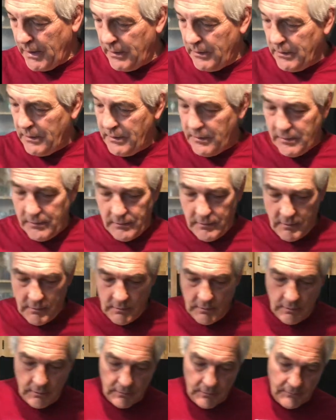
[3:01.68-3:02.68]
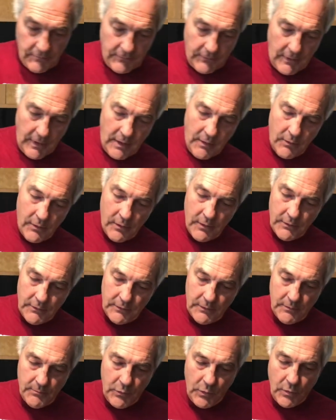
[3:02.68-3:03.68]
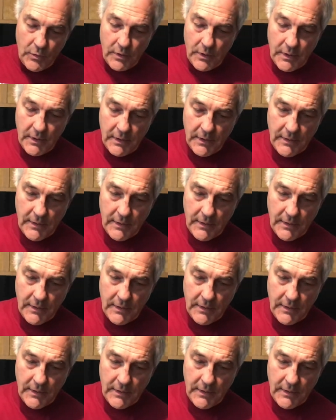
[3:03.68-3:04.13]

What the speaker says: and throw a little flour onto the board.